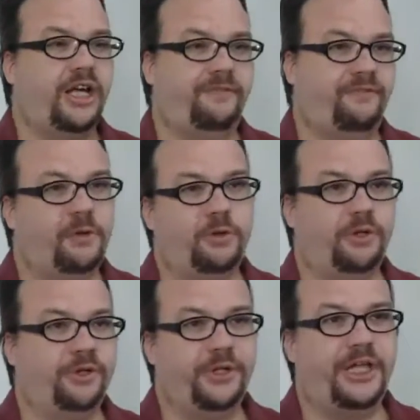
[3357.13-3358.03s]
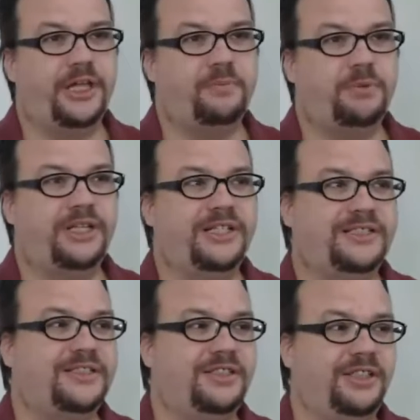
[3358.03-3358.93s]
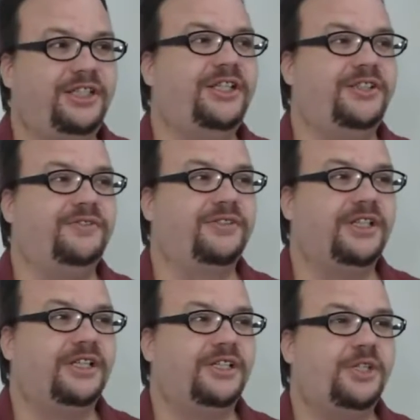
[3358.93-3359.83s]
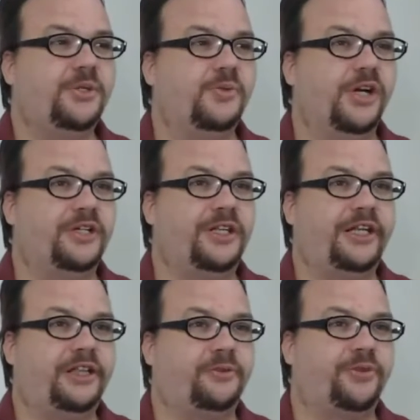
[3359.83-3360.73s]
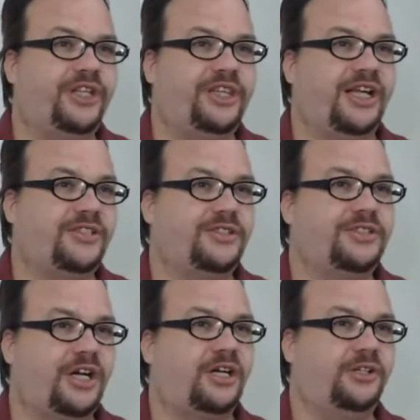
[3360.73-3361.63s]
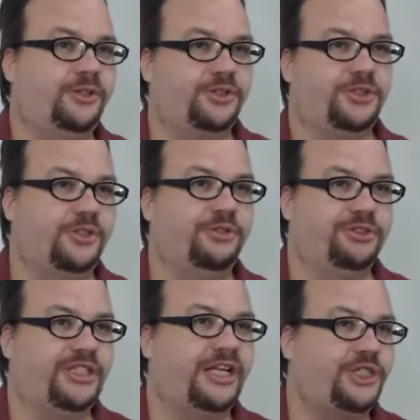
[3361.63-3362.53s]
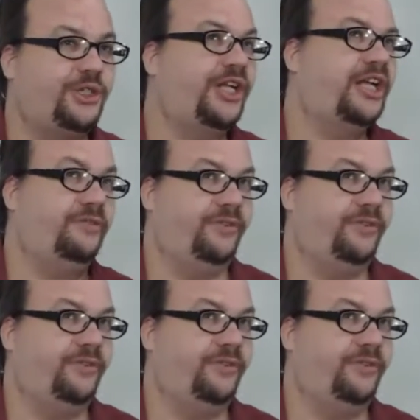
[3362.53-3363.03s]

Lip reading: afford a place to live. You wear like $3,000 suits and you can't